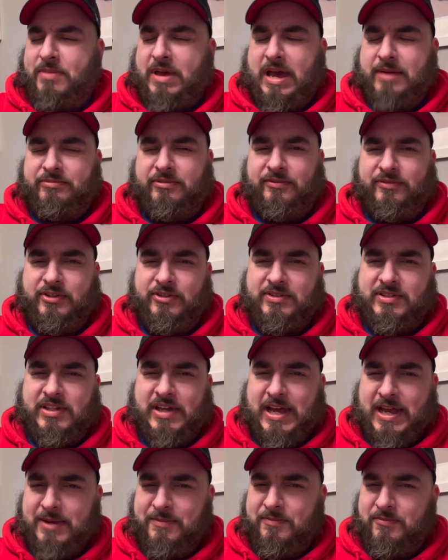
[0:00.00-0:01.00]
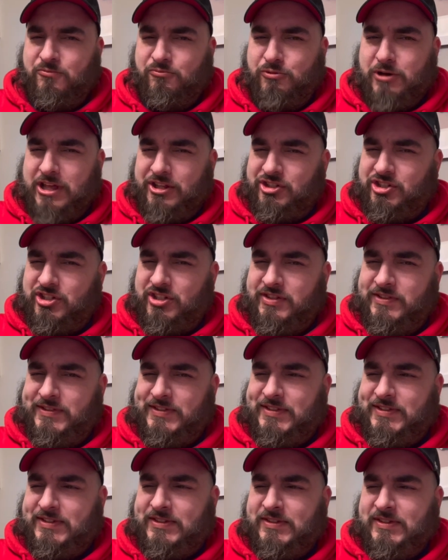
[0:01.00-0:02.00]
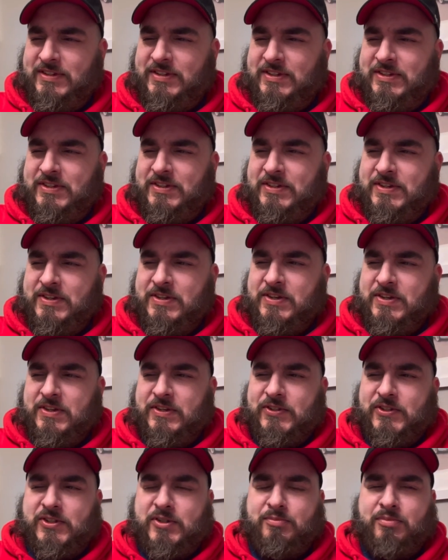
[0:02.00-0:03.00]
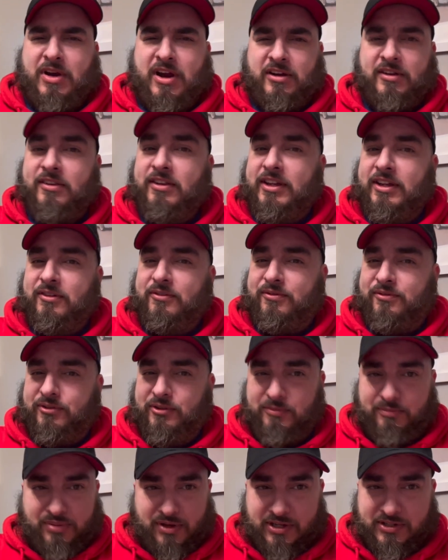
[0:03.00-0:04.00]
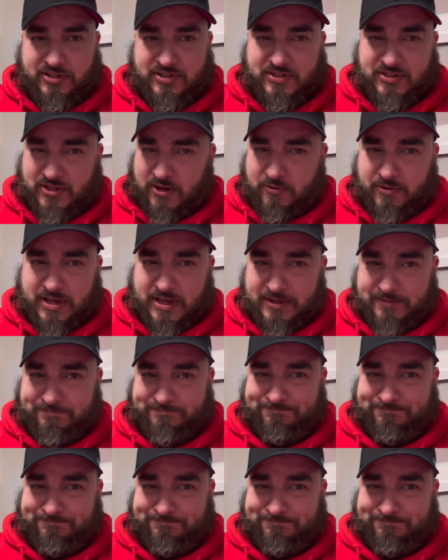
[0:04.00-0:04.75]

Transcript: pop review time. Welch's Sparkling Fruit Punch Soda.